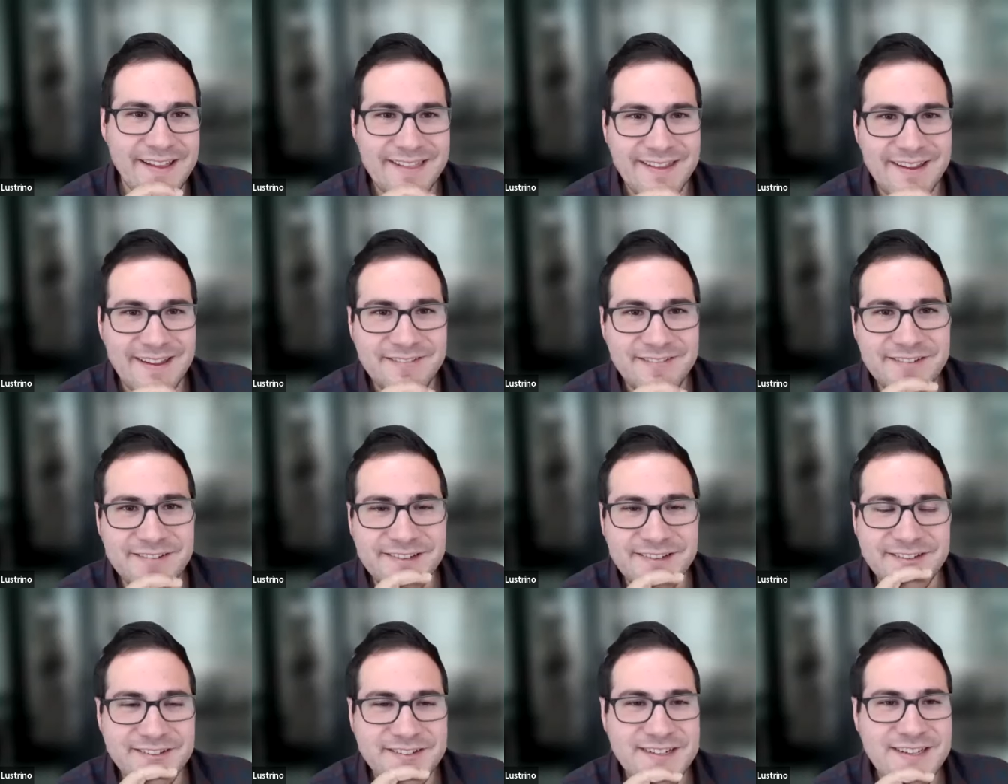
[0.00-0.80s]
I'd love
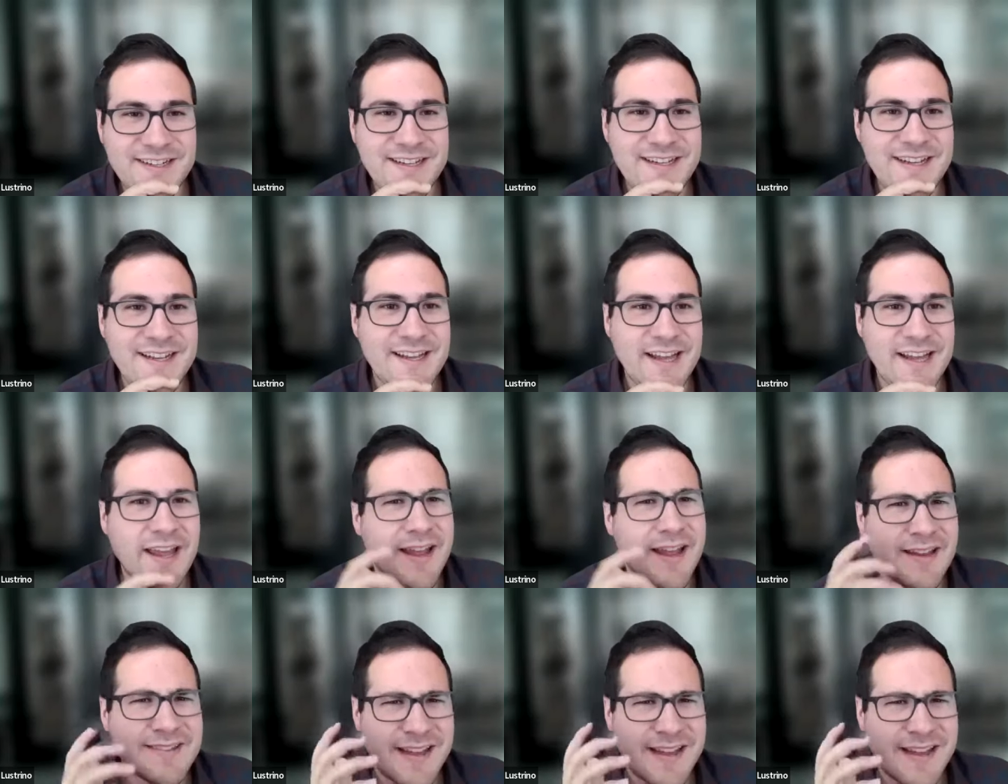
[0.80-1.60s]
to. It,
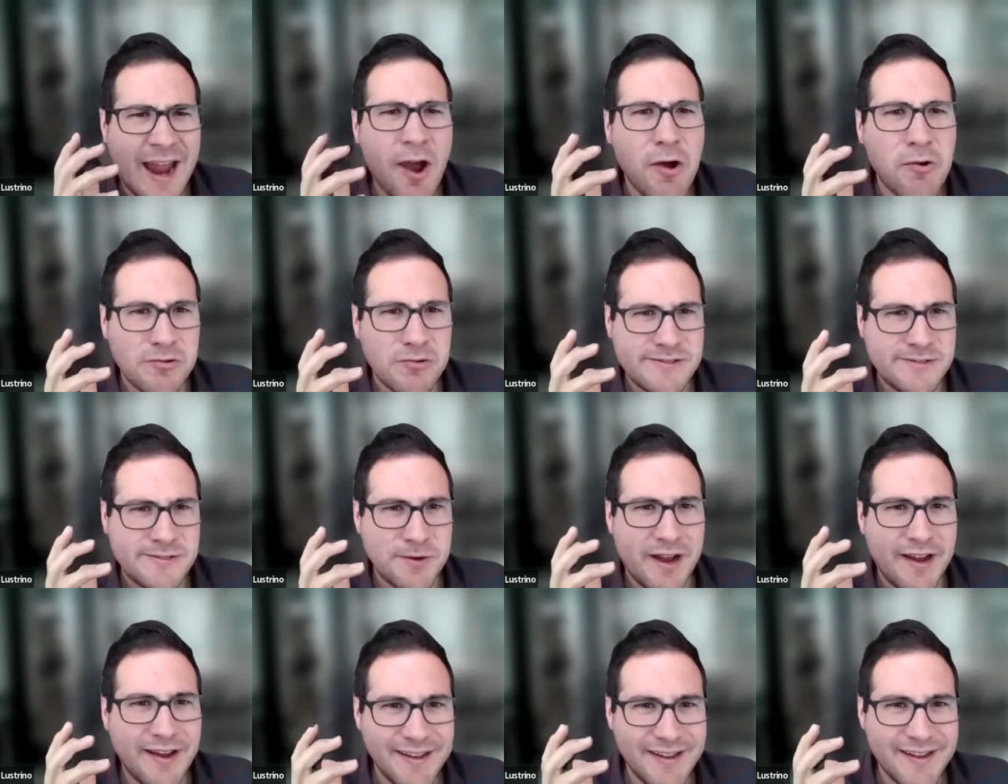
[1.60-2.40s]
it's a house,
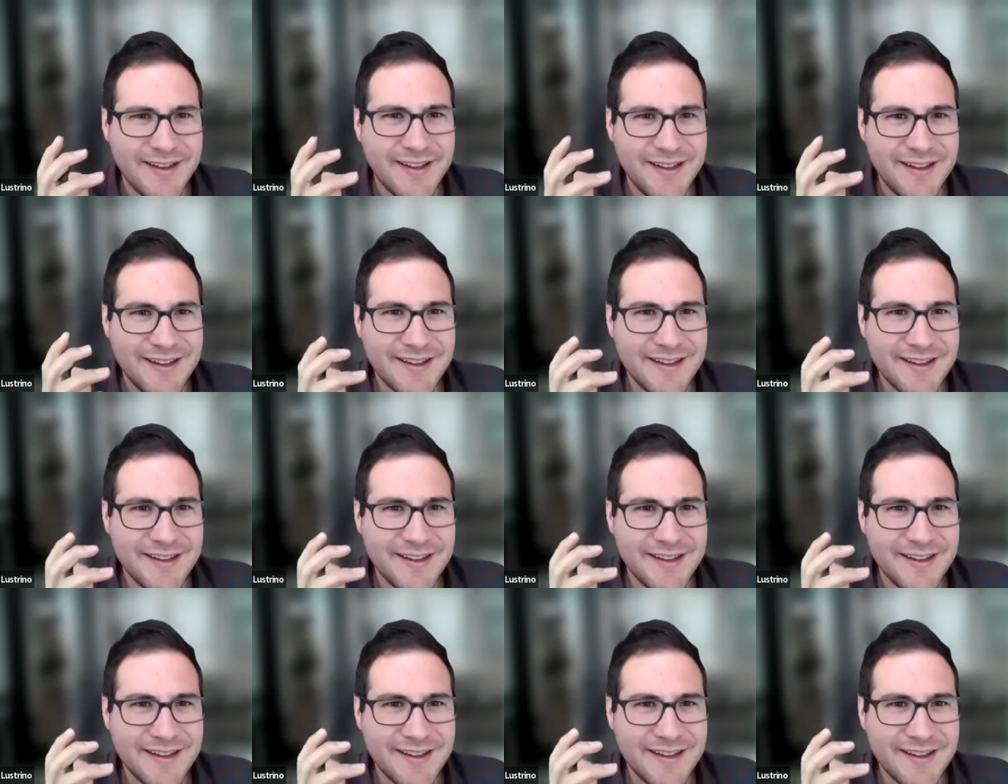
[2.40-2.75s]
right?